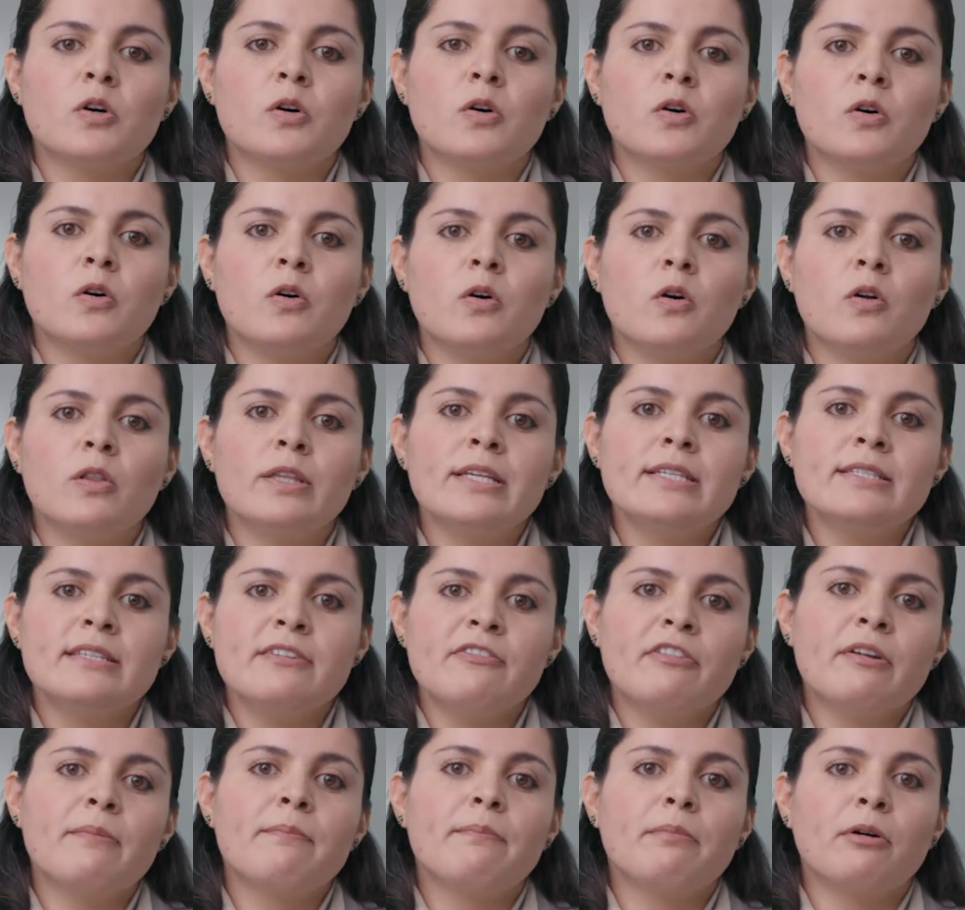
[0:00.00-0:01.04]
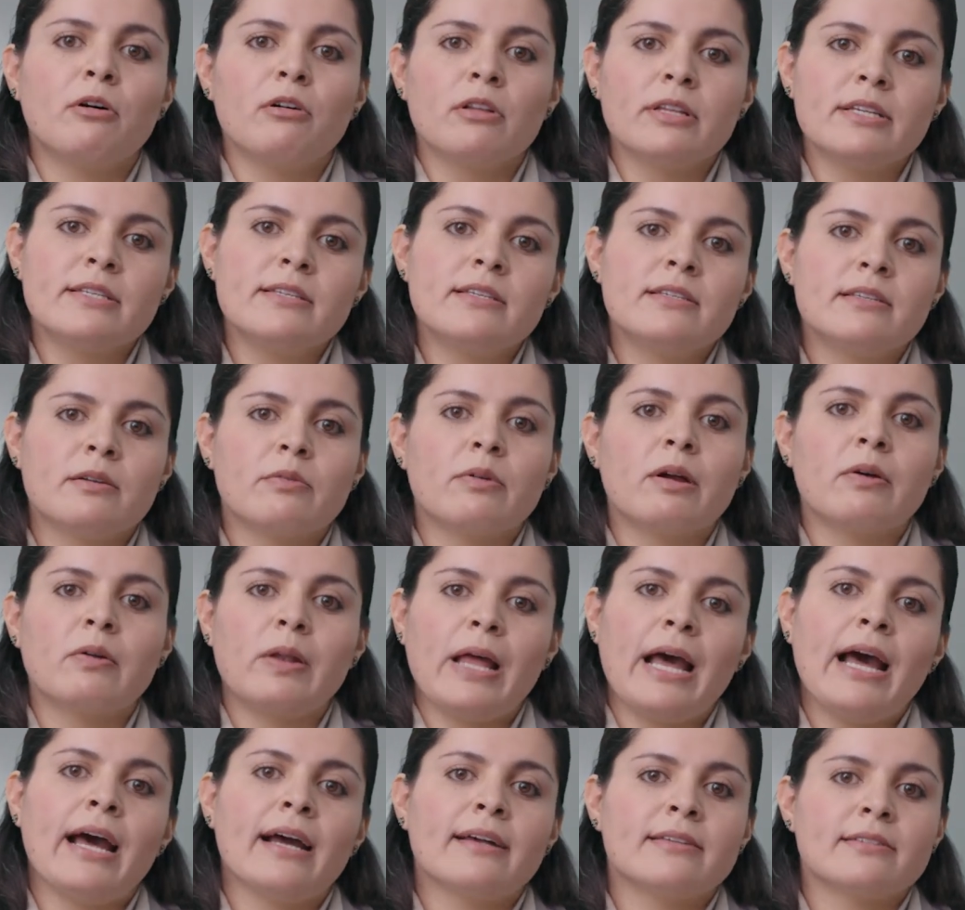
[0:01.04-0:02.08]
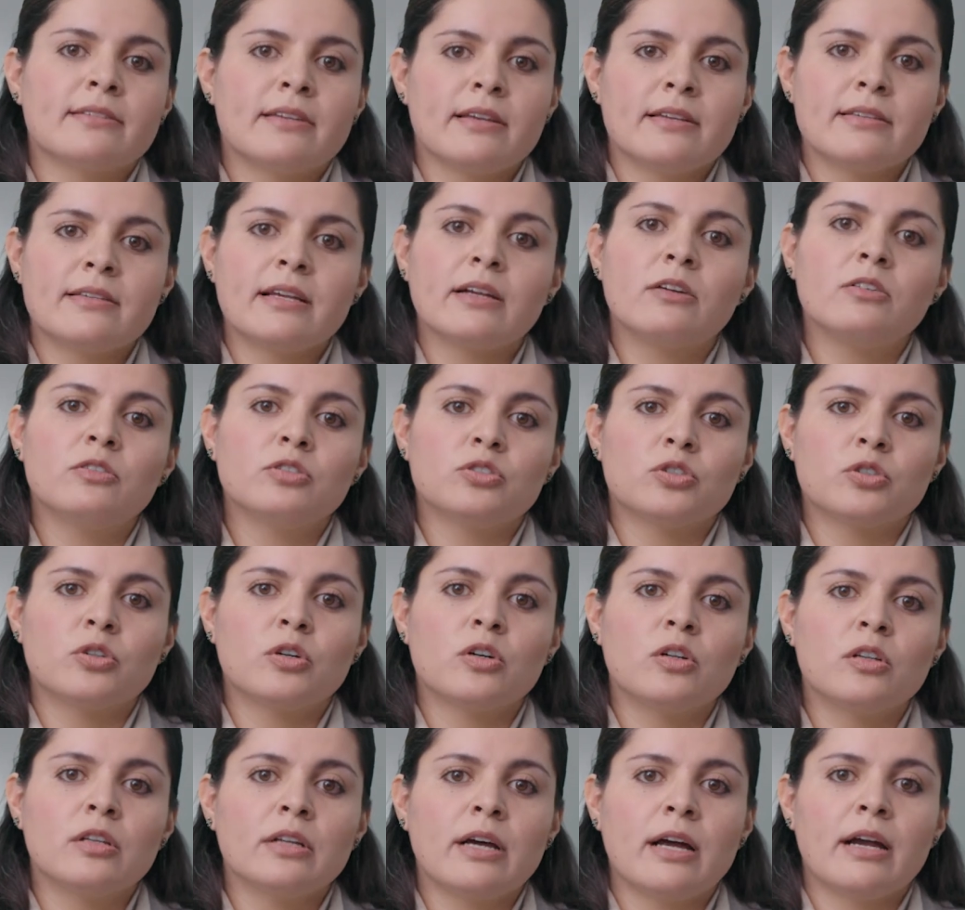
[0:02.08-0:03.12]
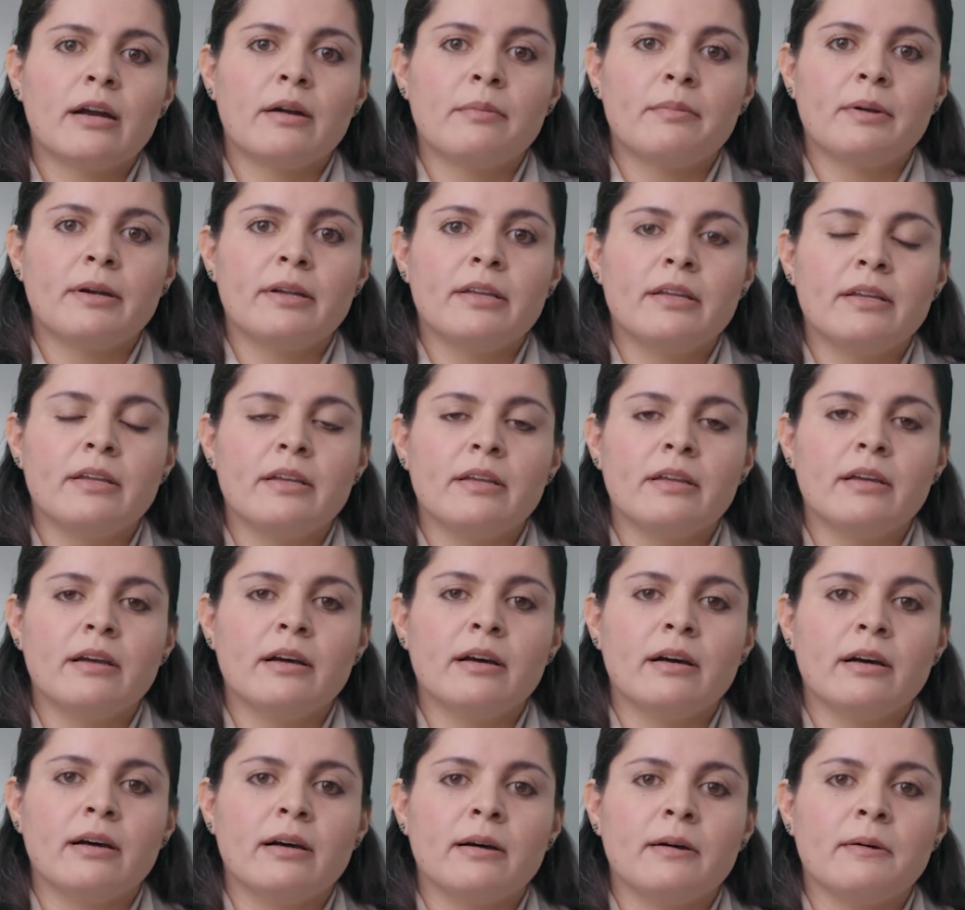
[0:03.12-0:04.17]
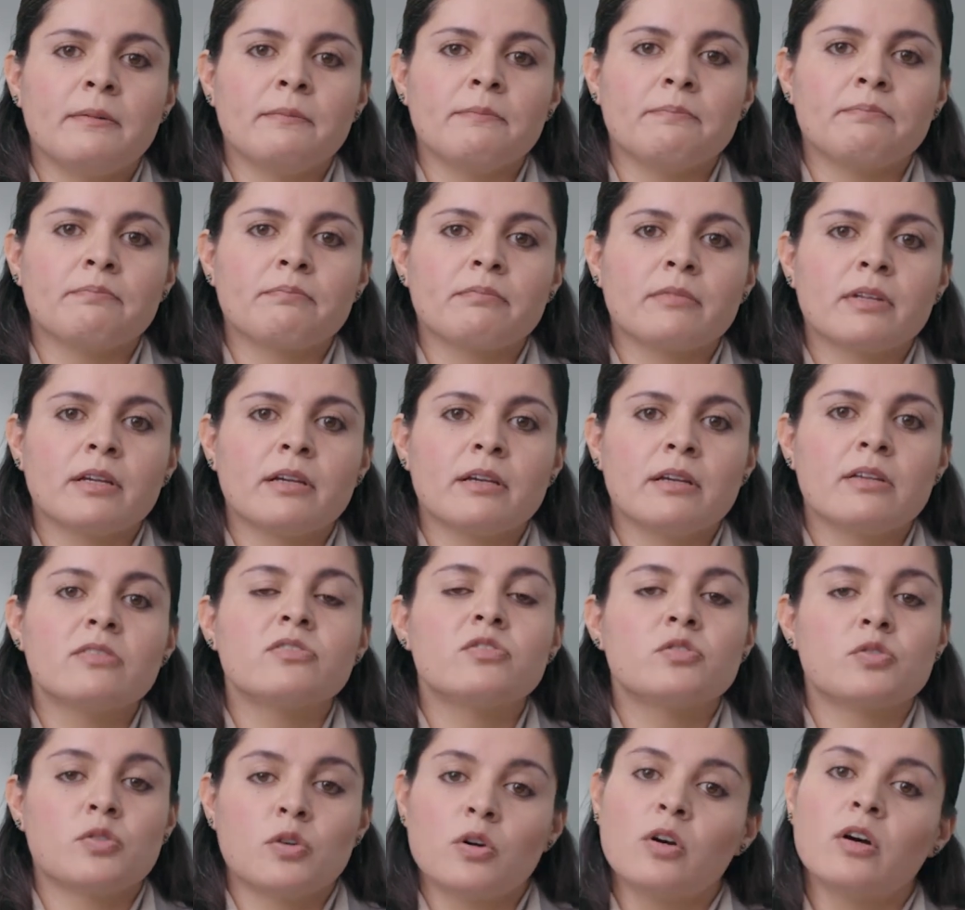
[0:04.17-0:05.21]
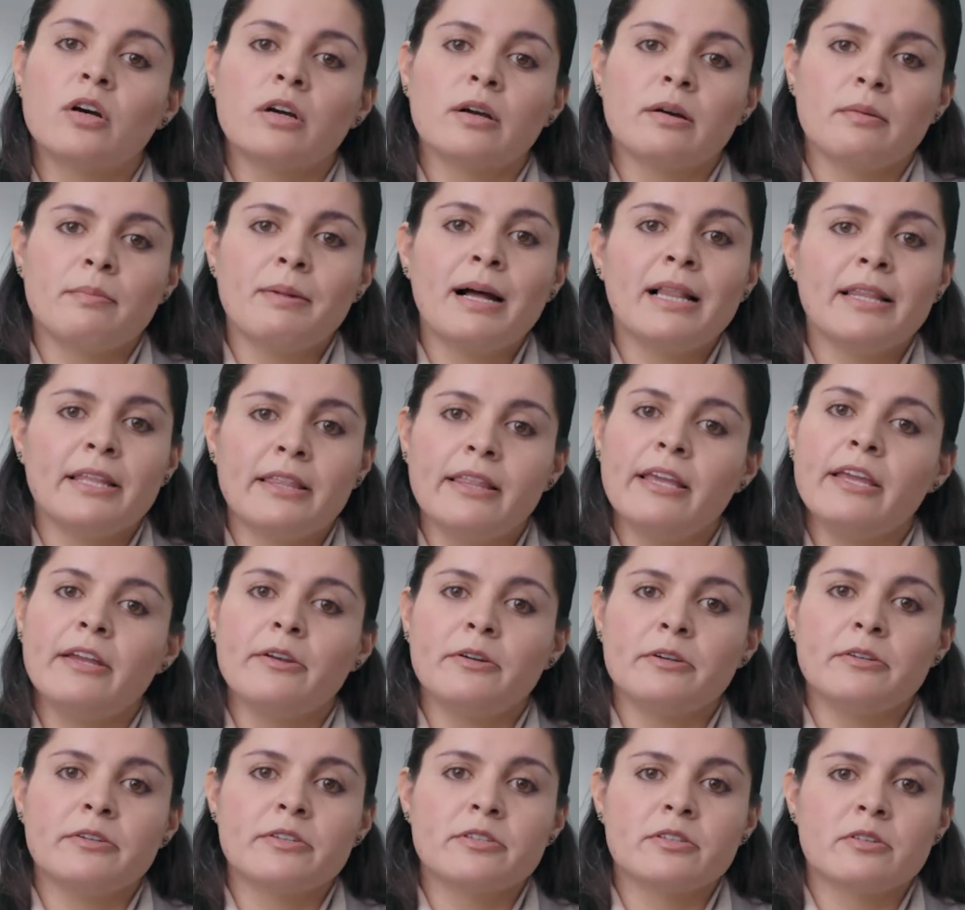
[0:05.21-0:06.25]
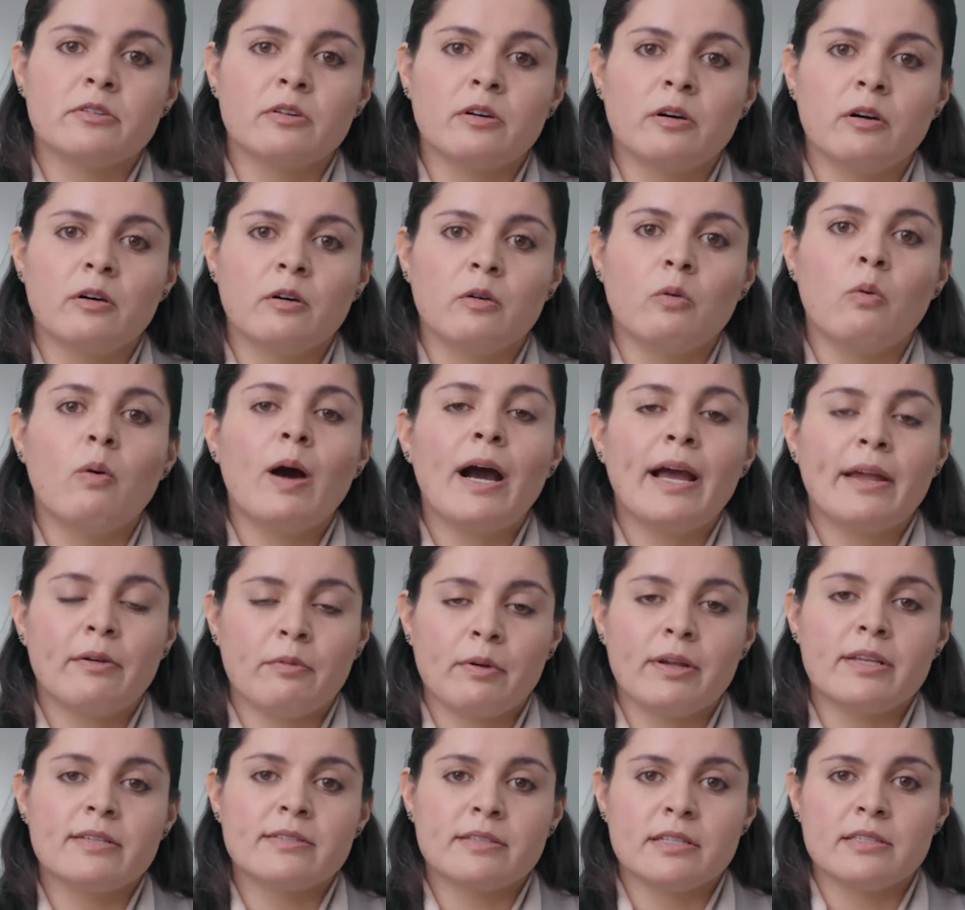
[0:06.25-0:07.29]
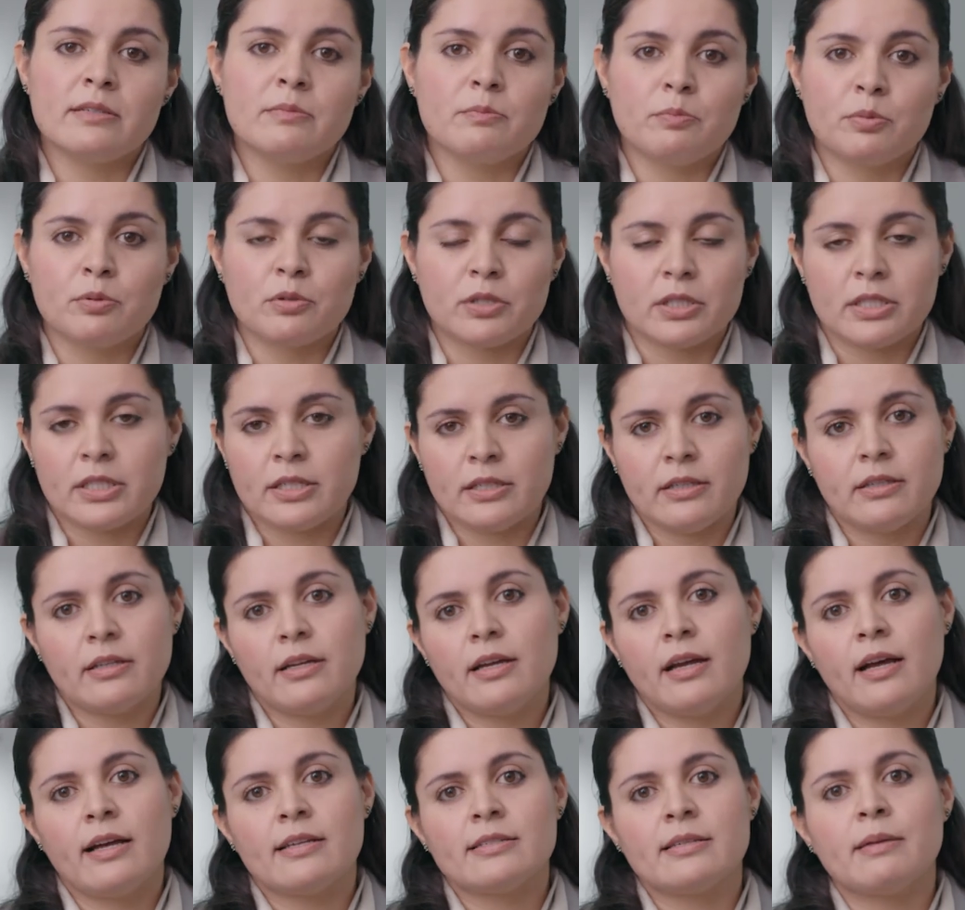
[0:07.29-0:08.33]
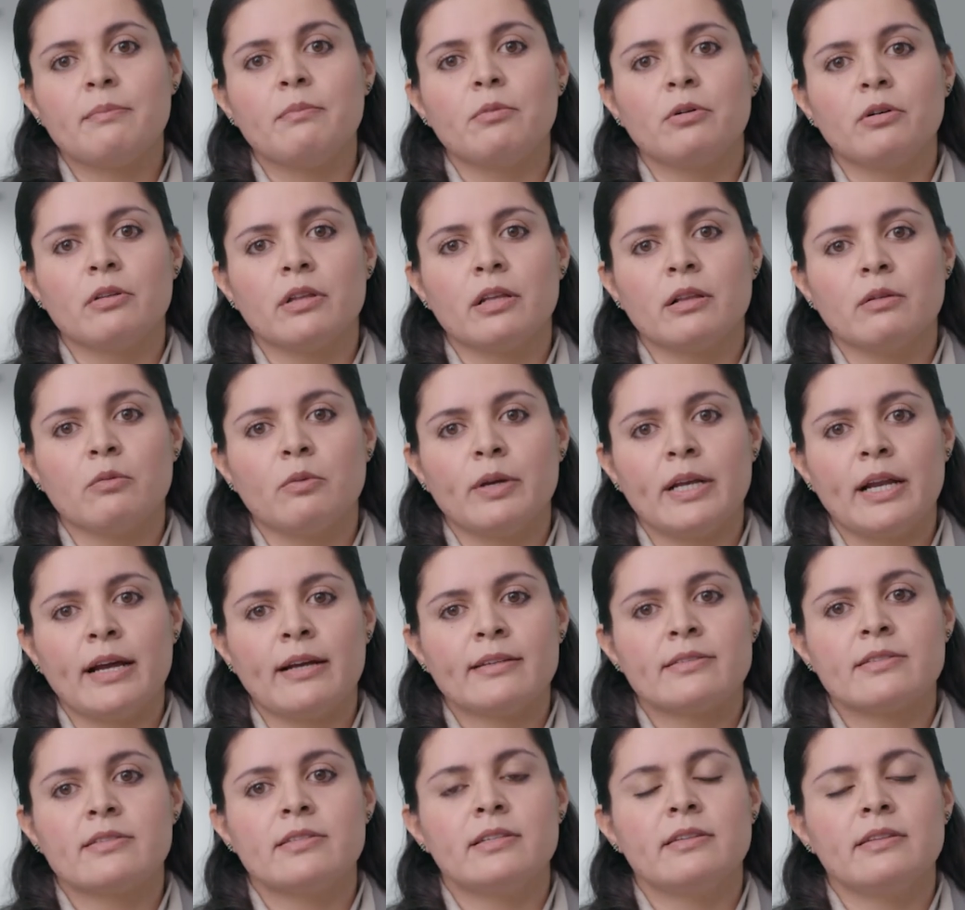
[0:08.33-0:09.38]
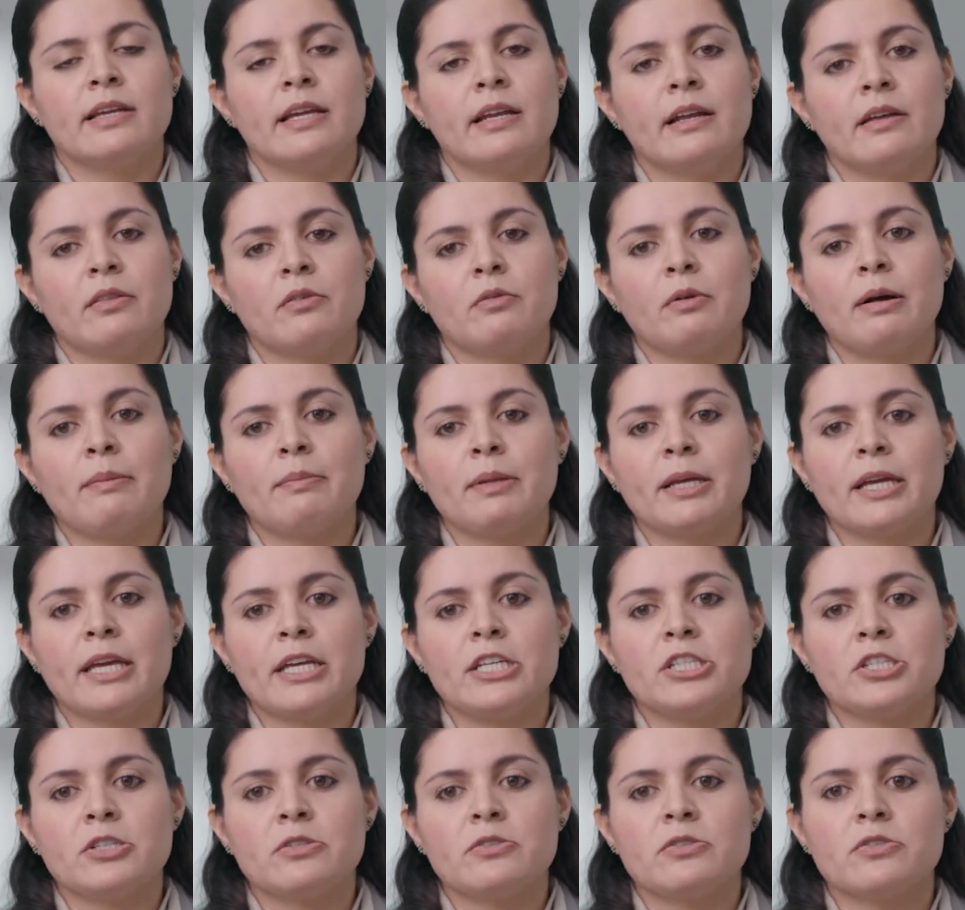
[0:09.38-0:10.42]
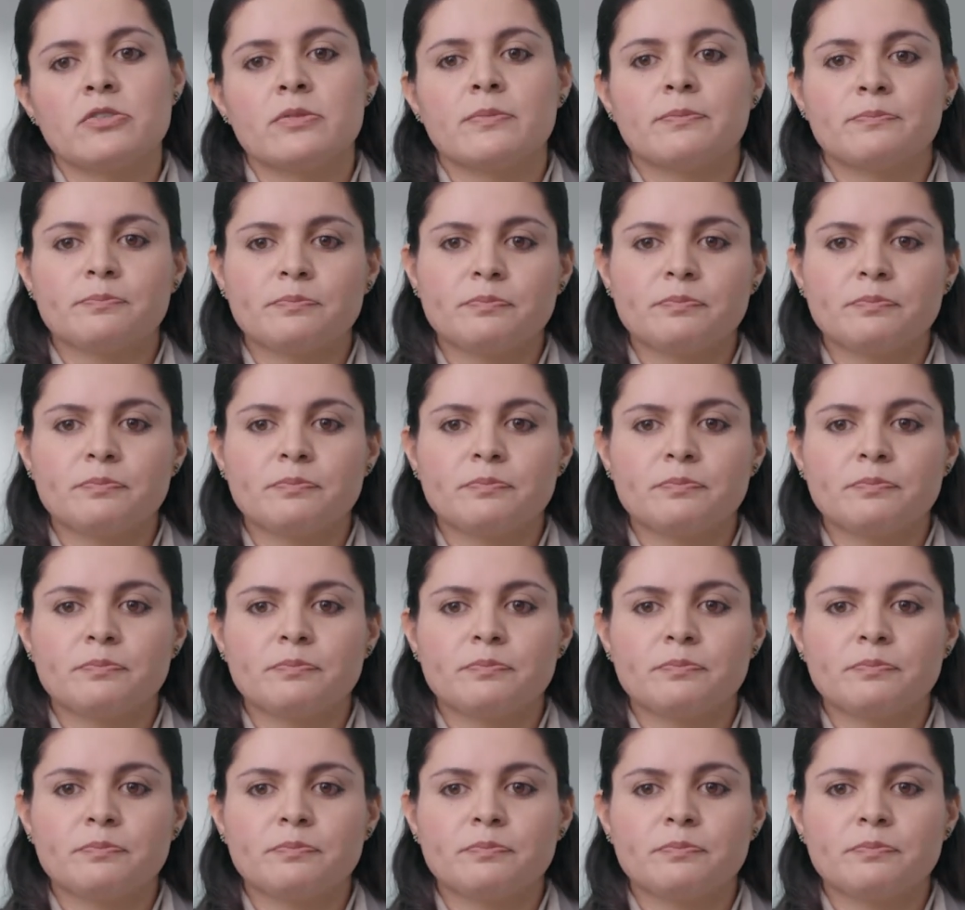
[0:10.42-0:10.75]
all these different policies around access and control are very strong validators on why REST is important as a model when accessing data through applications.